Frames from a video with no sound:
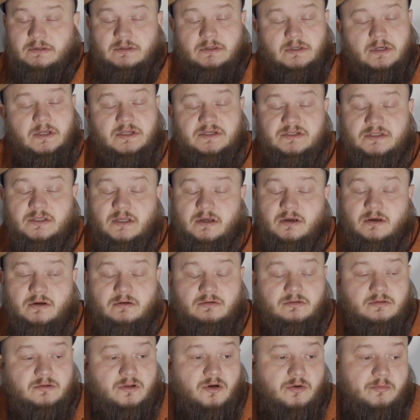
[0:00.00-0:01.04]
At least
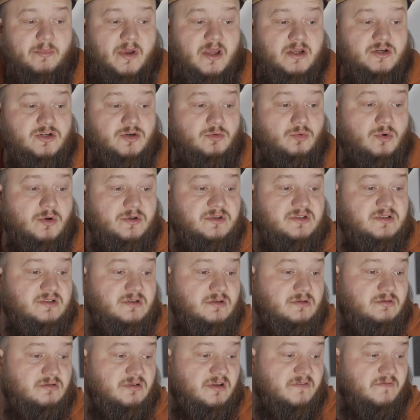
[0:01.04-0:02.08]
no major
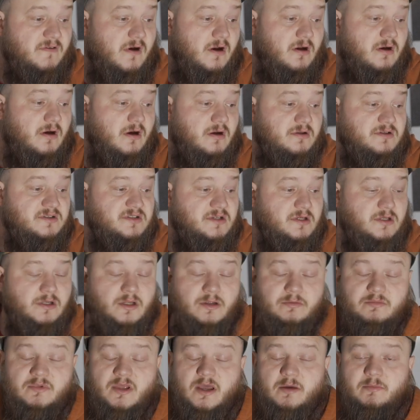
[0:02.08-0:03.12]
ones. If I can't see
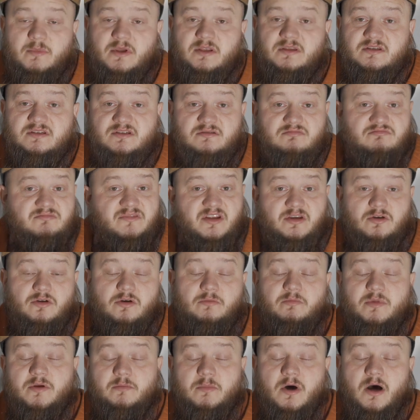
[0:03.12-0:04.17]
them, that means there
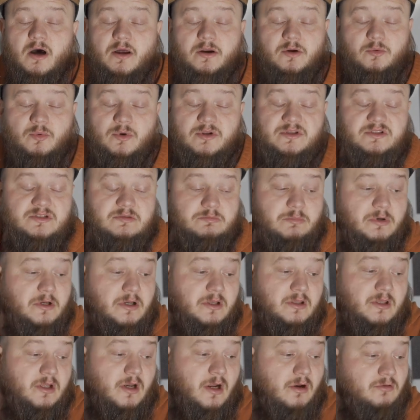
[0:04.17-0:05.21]
could be minor ones,
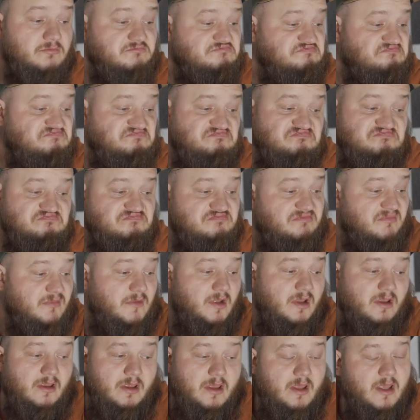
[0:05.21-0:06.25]
but you know,
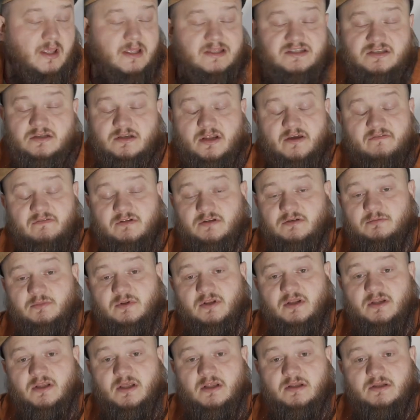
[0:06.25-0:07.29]
it's
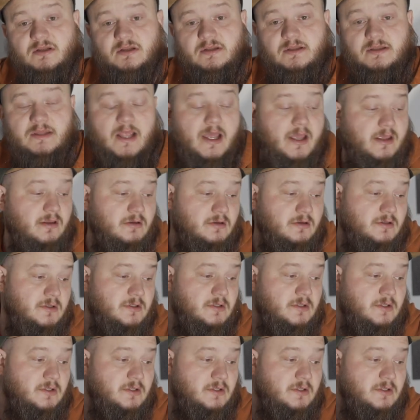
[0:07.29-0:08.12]
inevitable at the end of the day.